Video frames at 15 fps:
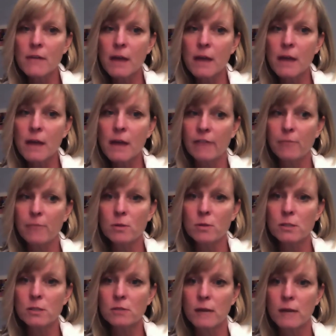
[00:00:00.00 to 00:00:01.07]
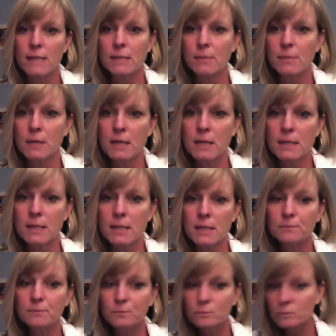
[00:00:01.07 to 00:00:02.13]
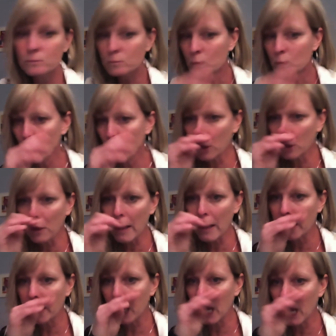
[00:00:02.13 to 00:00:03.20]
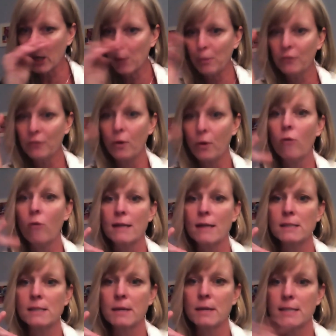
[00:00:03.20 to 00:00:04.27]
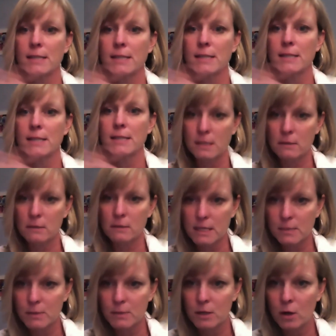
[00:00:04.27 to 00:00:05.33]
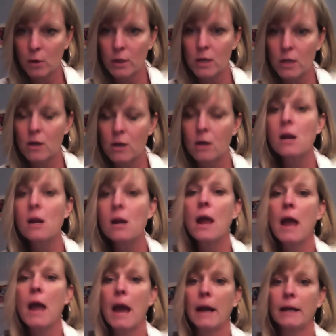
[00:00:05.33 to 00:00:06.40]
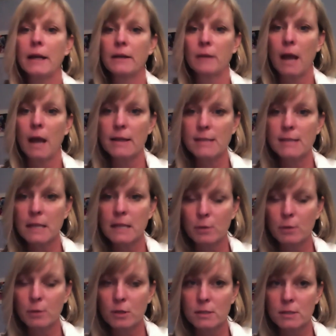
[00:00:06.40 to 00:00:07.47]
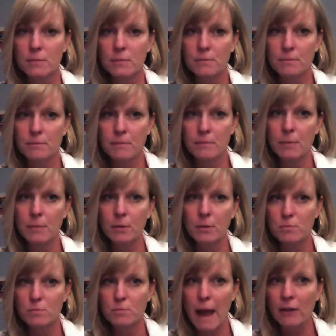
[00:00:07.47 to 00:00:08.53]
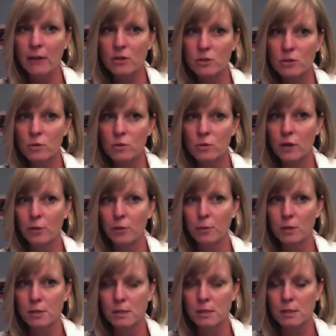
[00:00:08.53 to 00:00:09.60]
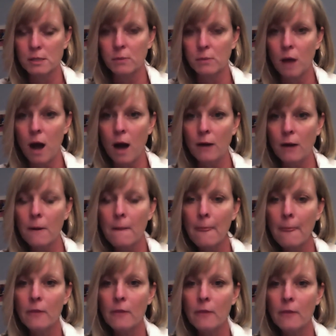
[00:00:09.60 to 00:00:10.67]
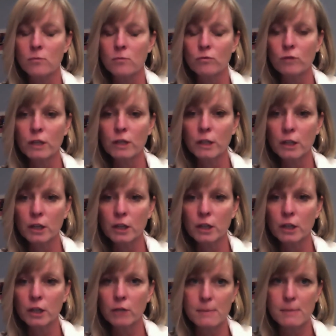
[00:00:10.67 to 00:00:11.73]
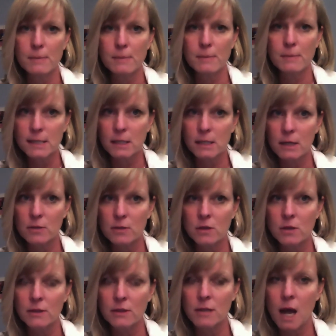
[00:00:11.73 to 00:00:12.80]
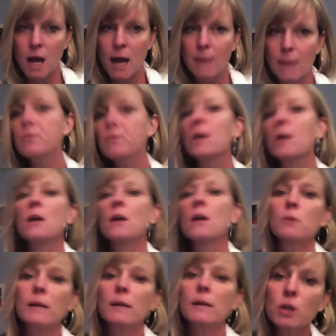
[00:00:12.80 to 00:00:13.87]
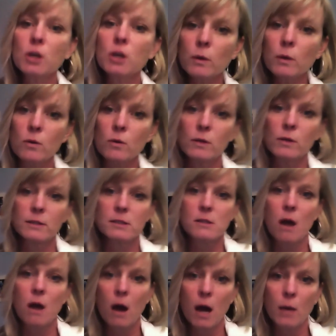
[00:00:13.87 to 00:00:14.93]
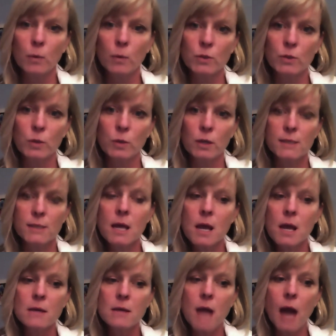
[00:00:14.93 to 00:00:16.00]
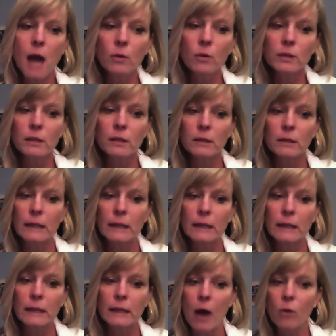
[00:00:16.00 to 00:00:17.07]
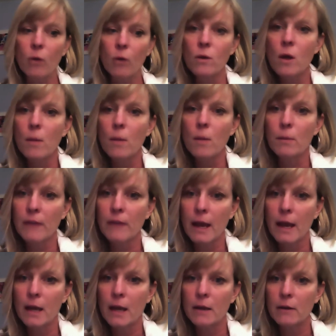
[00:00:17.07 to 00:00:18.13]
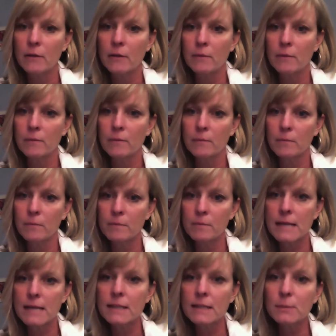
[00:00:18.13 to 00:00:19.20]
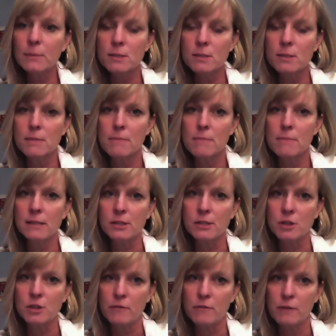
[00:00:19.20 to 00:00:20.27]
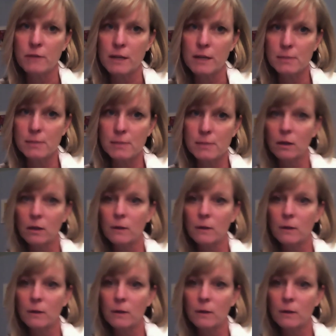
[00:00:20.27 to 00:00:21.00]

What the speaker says: Like, I've posted recipes where, like, I don't put the whole recipe. I say for the rest of the recipe, go here, and I send people back to the other person's blog. There's some really good recipe sites that I use all the time. So I took what Lawrence taught, which was not only linking out, but then sending the person a message on Facebook